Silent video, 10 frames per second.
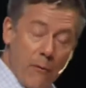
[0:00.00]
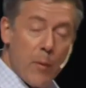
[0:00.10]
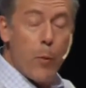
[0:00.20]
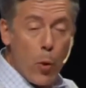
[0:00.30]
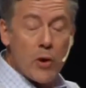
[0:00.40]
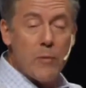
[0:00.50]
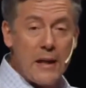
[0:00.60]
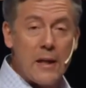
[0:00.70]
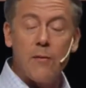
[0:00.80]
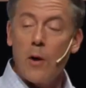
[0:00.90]
of a board
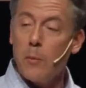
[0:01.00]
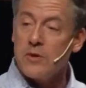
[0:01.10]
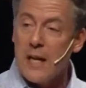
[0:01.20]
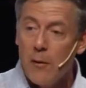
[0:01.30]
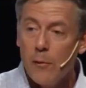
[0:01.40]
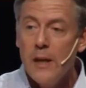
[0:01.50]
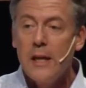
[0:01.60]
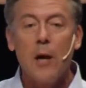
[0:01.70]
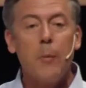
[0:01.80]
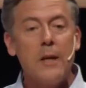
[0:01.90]
meeting of almost every
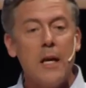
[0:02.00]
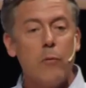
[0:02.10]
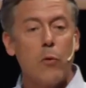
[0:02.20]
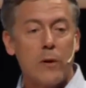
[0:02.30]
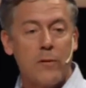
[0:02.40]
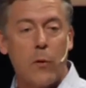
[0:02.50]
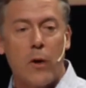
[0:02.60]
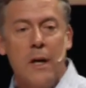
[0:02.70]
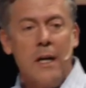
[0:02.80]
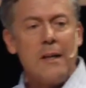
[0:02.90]
company I've worked
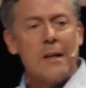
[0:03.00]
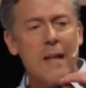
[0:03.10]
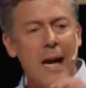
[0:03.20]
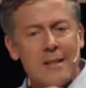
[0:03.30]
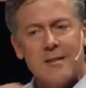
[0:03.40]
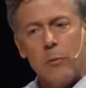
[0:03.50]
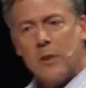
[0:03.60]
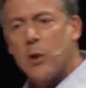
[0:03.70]
for, the last thing we